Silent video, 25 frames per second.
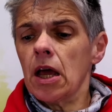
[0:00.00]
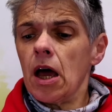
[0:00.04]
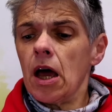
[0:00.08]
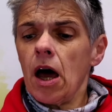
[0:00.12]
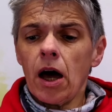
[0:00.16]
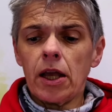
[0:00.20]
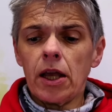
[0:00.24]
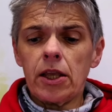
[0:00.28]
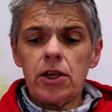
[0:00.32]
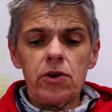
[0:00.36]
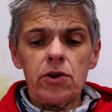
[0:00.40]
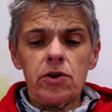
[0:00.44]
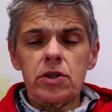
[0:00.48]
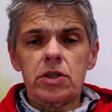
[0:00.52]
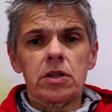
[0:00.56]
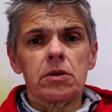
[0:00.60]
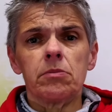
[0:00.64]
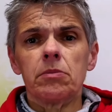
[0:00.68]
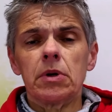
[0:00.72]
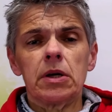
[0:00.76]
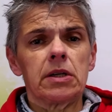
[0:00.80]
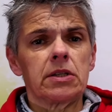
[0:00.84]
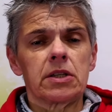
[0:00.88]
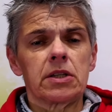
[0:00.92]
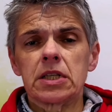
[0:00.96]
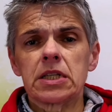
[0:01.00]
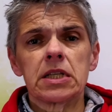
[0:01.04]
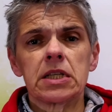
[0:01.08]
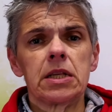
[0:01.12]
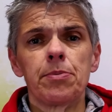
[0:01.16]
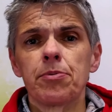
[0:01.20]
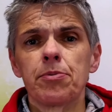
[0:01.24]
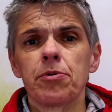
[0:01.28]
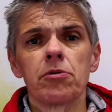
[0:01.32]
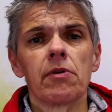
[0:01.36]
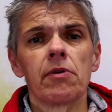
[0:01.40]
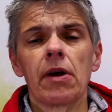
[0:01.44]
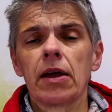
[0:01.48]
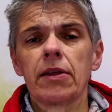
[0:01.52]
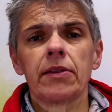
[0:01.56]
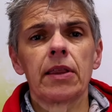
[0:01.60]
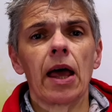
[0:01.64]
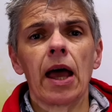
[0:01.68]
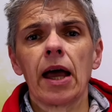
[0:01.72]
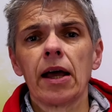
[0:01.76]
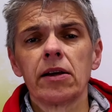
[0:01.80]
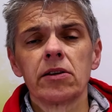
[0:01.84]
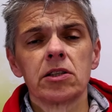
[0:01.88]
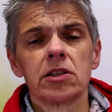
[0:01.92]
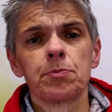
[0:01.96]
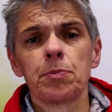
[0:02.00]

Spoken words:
I use them as a slipper around the house,